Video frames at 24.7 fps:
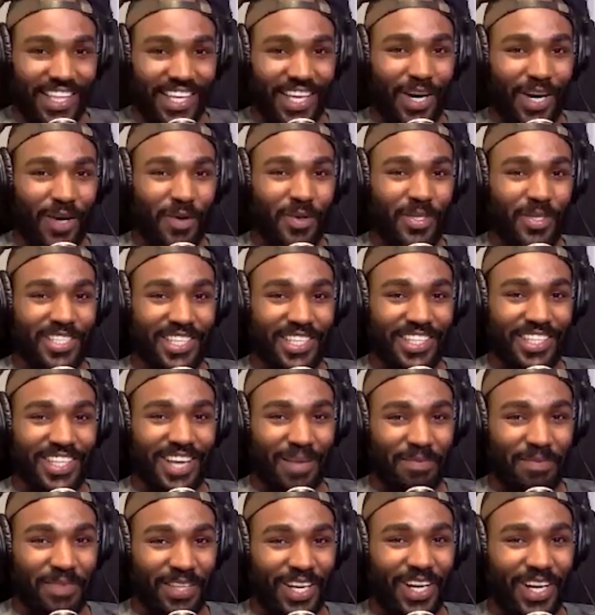they always
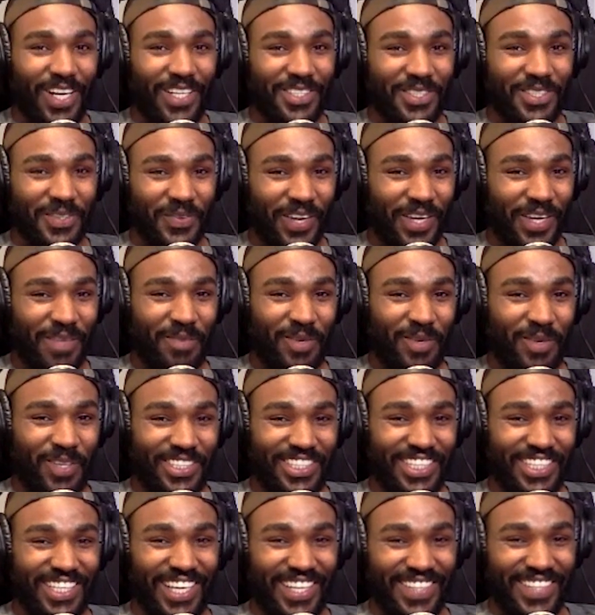adopt the culture way more.
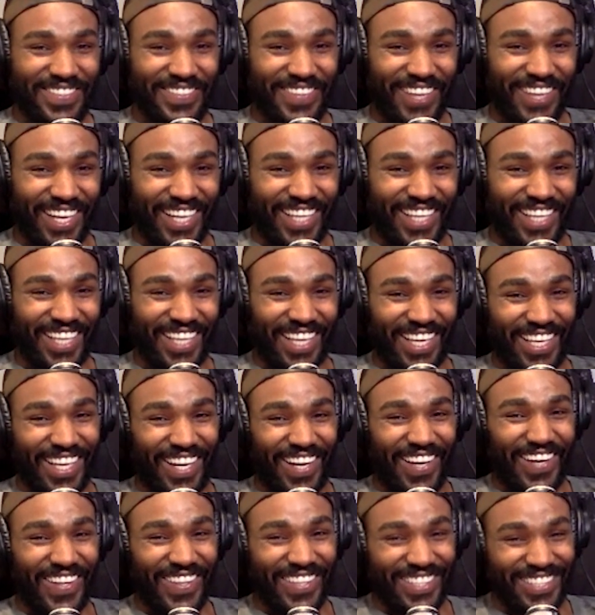She comes back in like
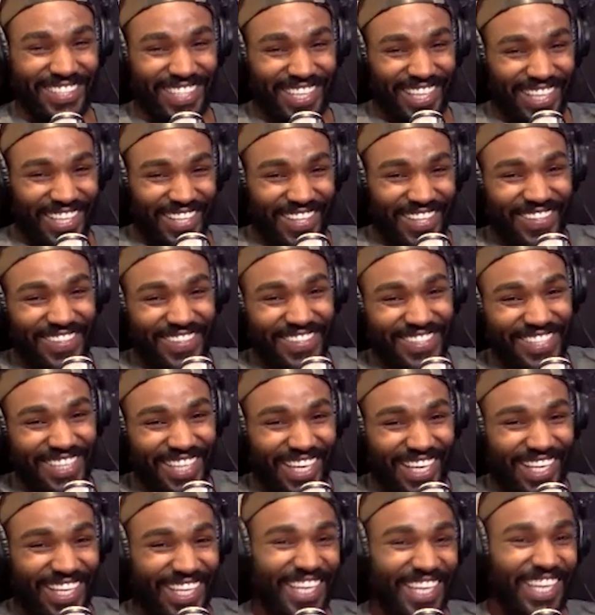all this clothes,
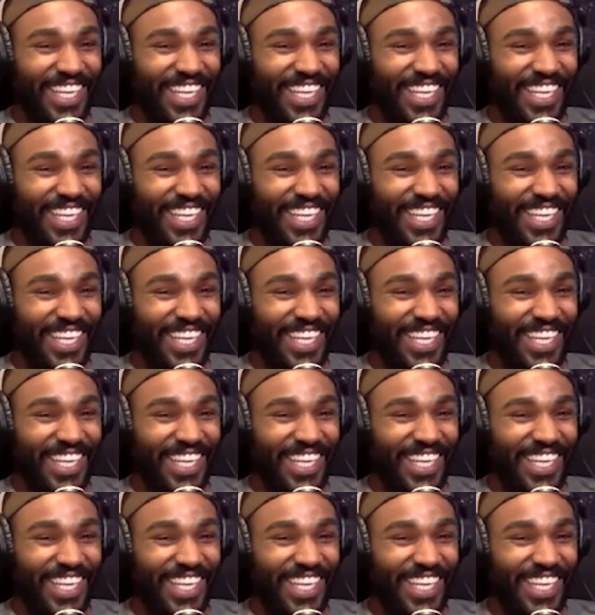like